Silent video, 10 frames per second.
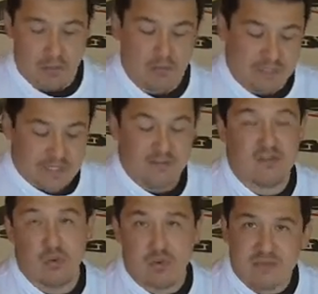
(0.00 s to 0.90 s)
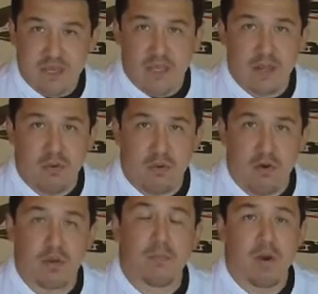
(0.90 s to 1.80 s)
rolls against your skin
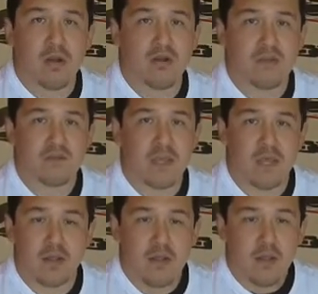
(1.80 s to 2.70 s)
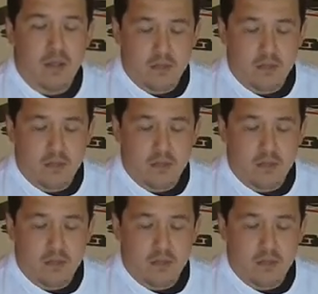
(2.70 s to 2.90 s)
or your partner's skin.